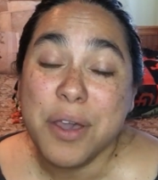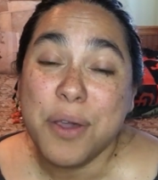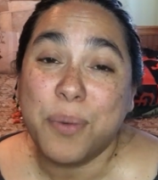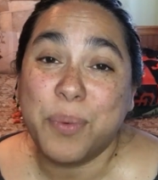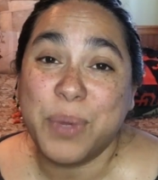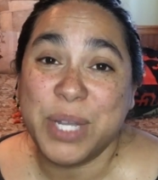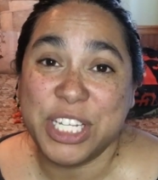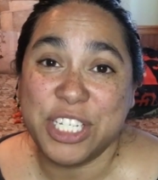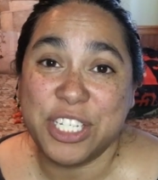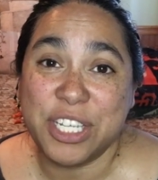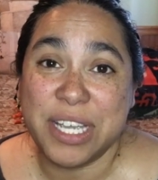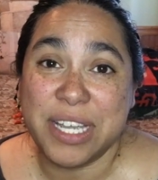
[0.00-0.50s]

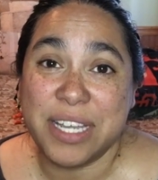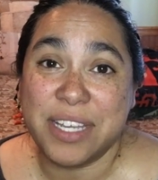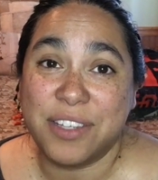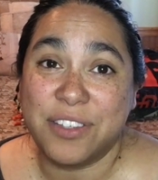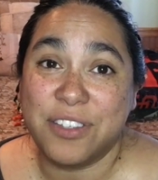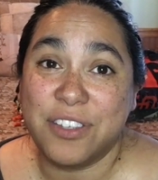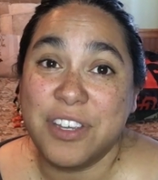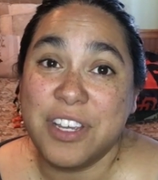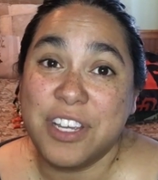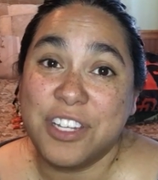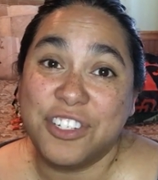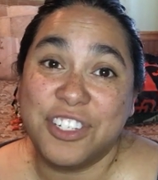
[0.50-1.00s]
which
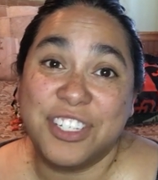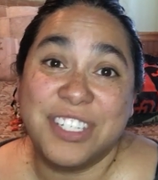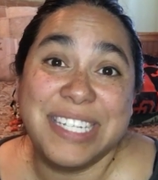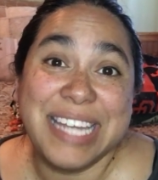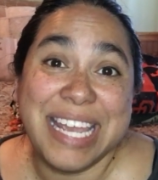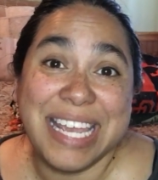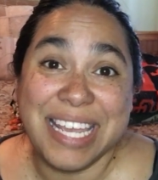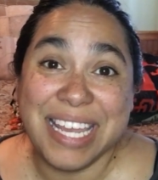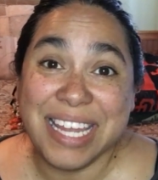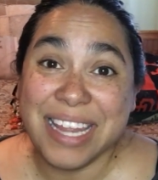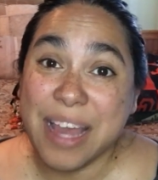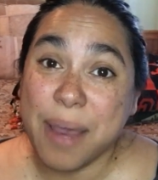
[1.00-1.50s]
is just
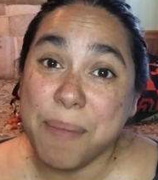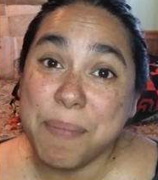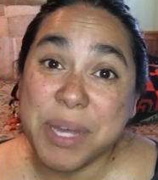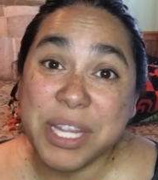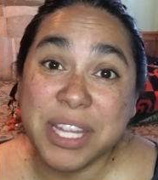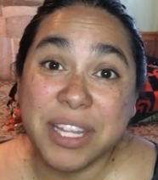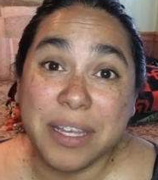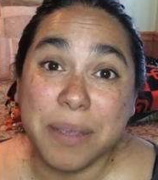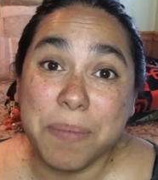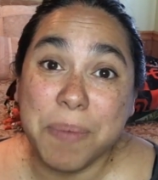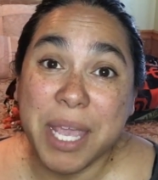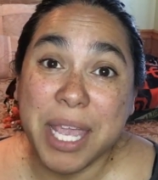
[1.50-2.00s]
taking that
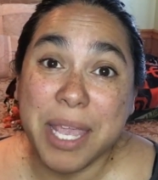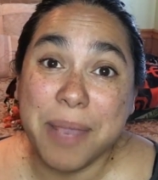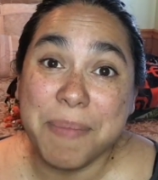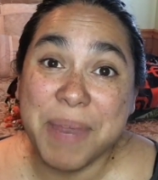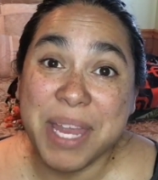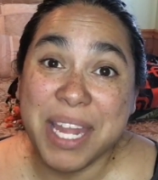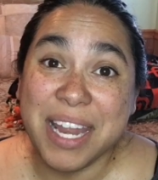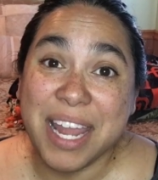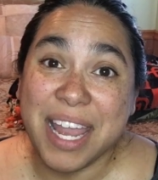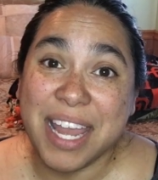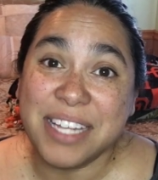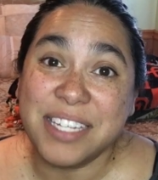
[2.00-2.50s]
monthly
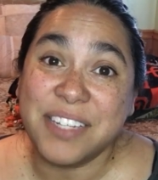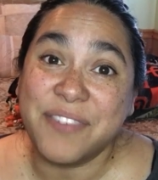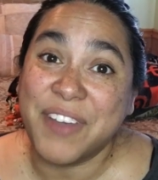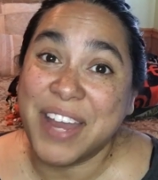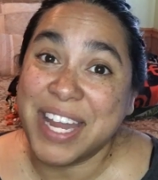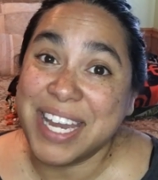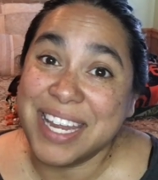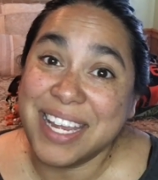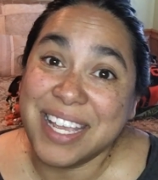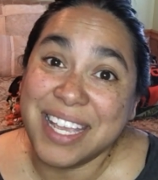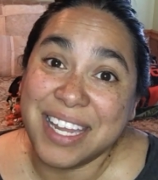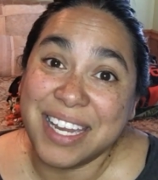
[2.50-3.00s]
payment and
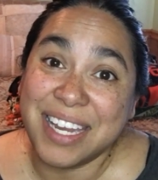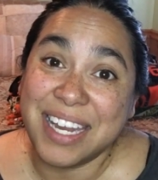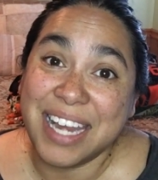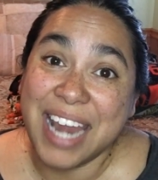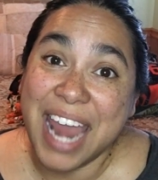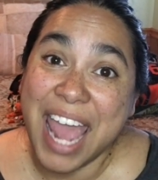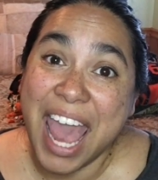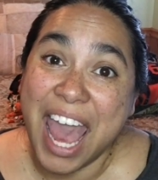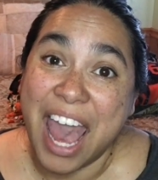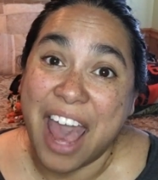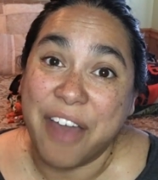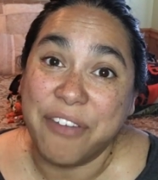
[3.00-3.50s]
dividing it in
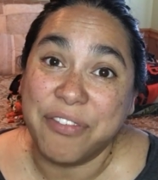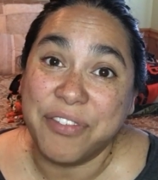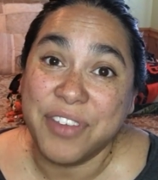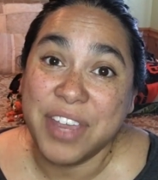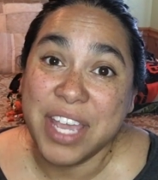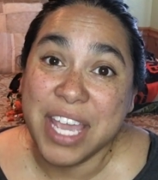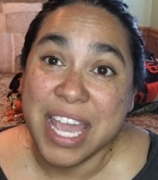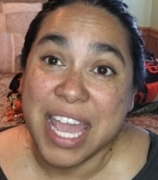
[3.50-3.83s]
half.